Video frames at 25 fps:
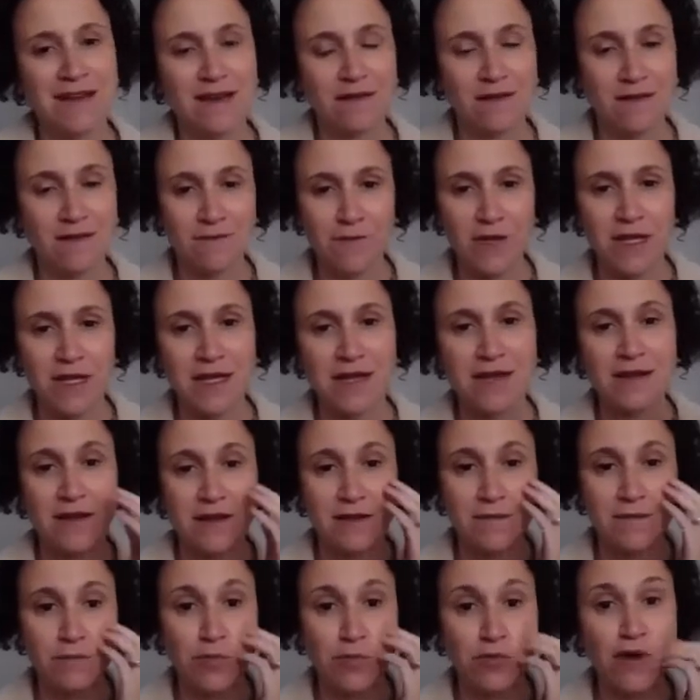We can
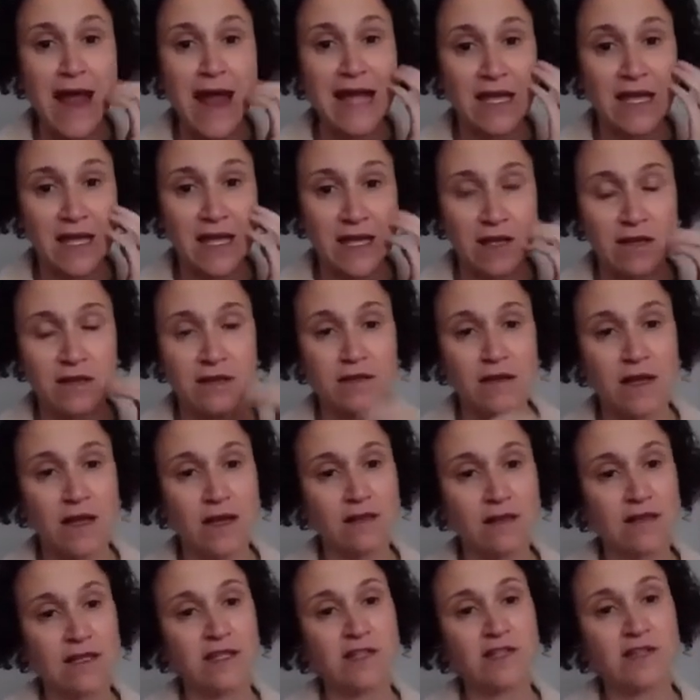bracket
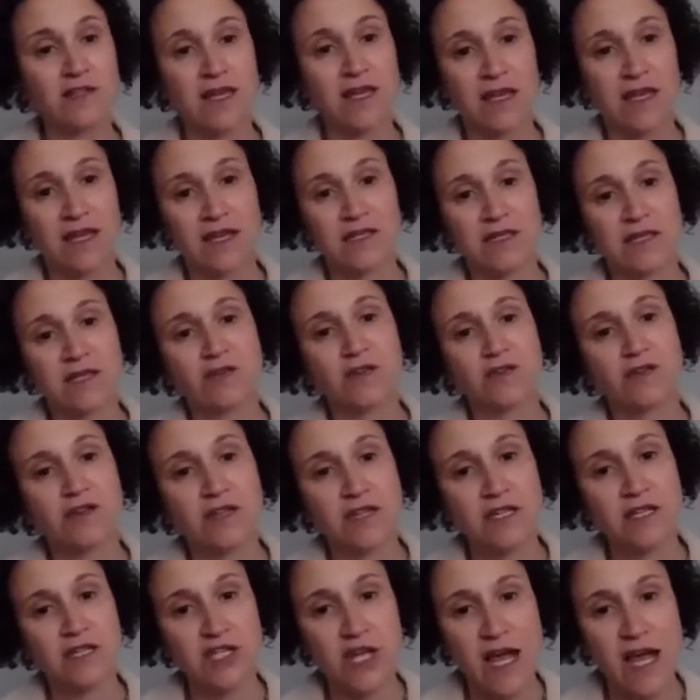little kids in
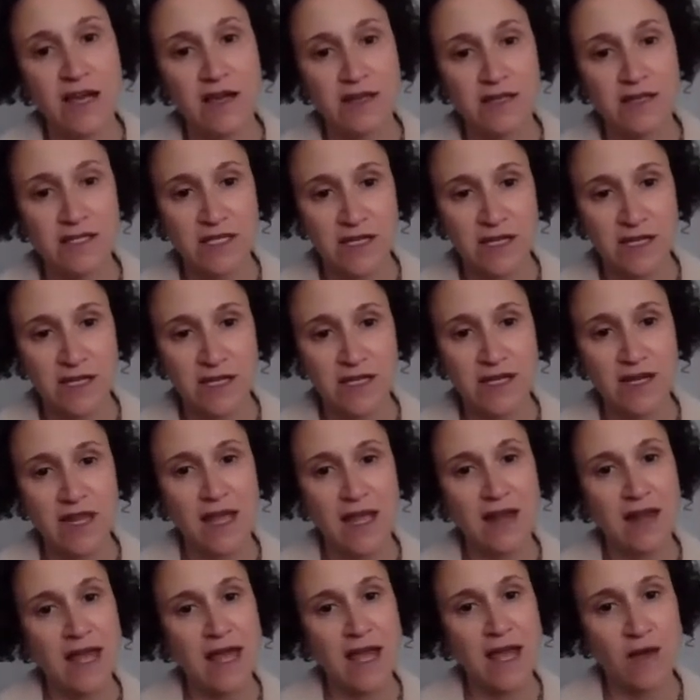early childhood
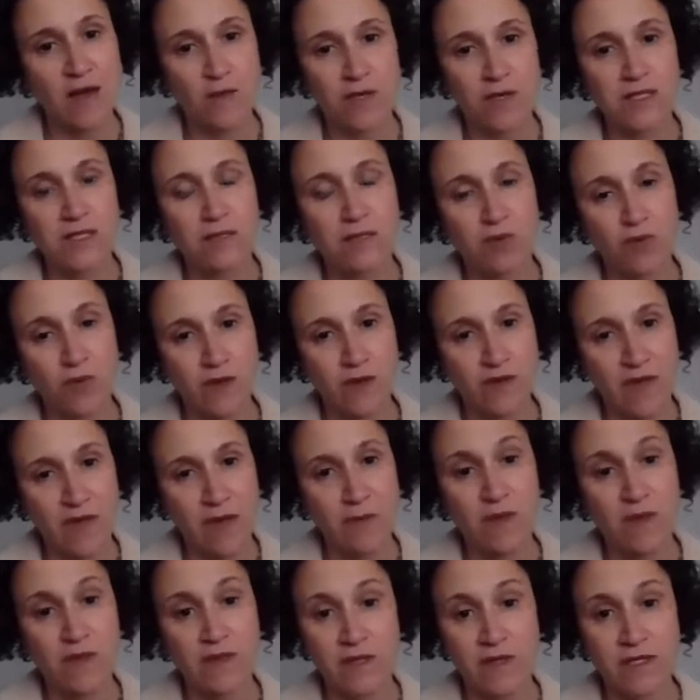and how we support
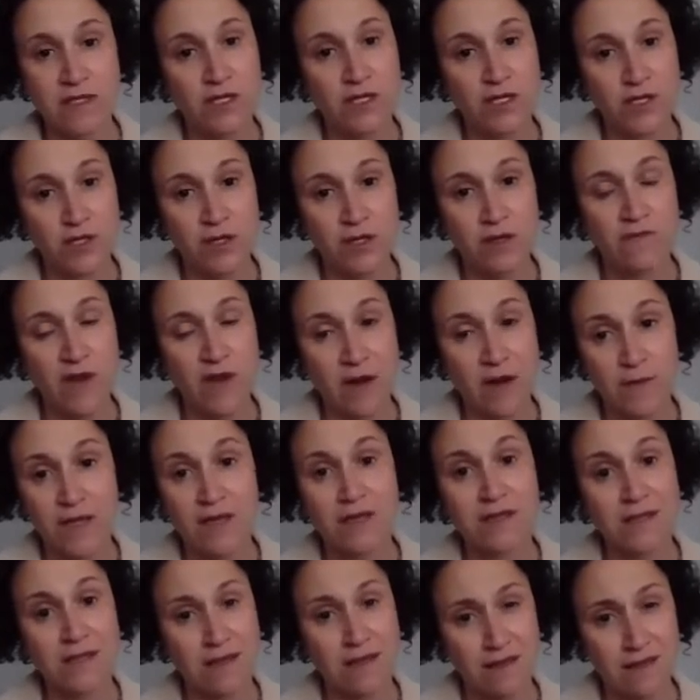them in this digital environment,
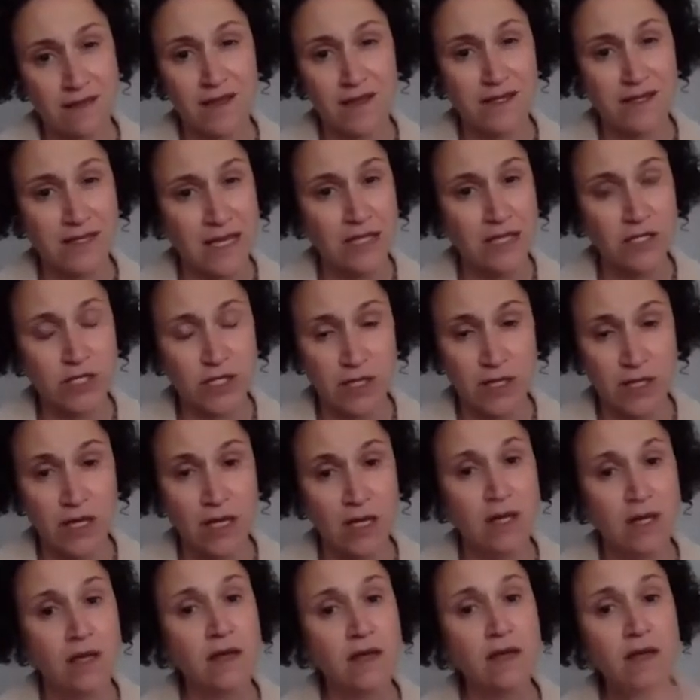because I think it's
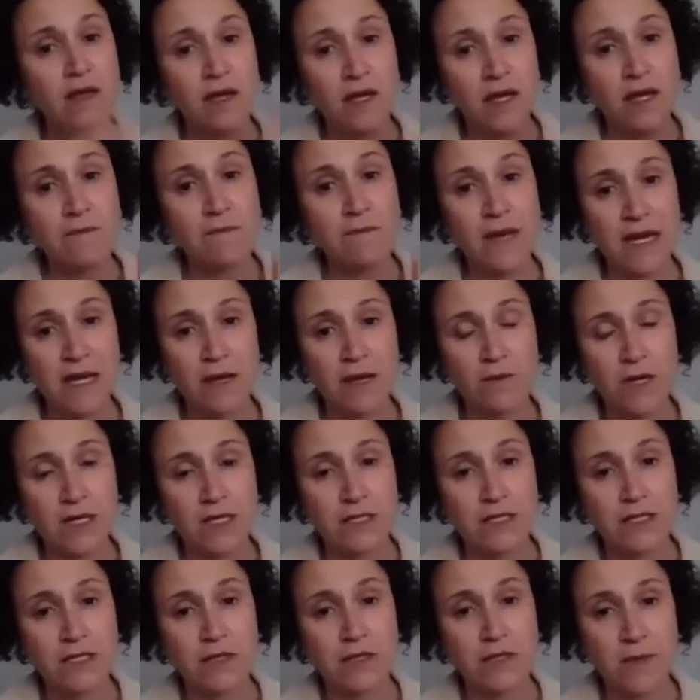actually, in many
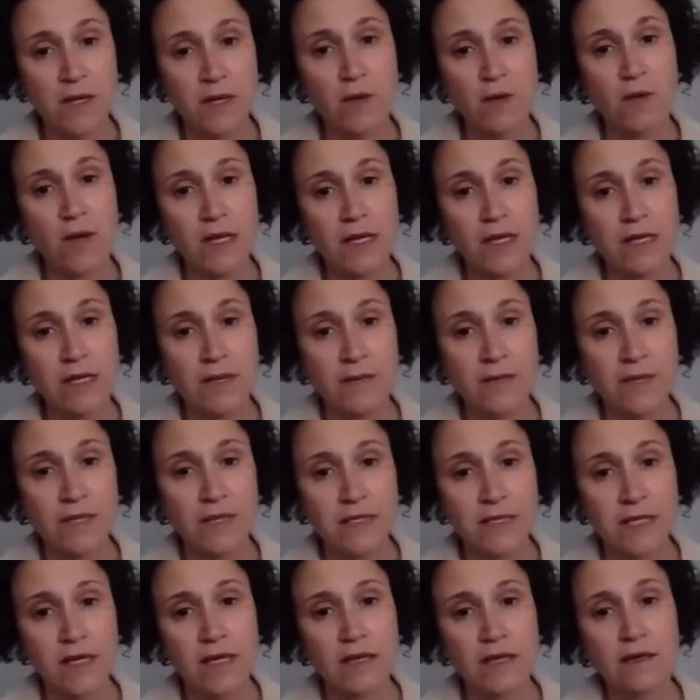ways, it's been quite
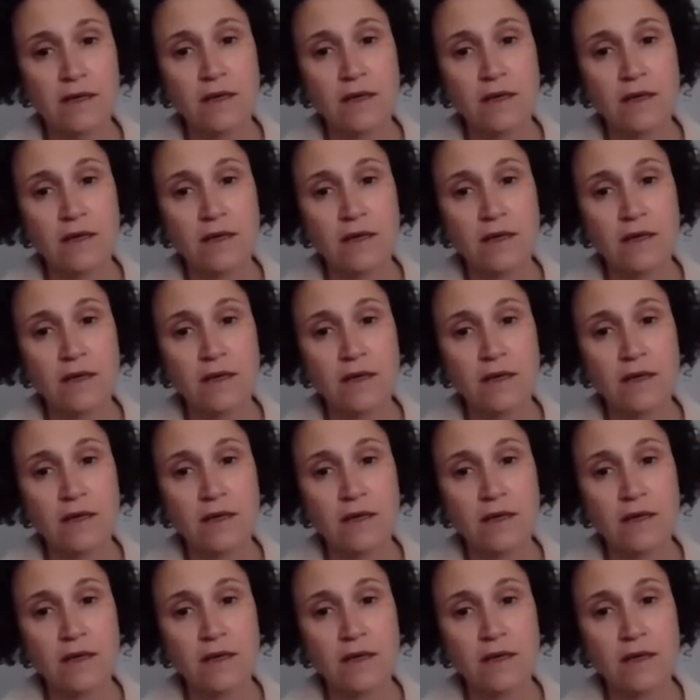limited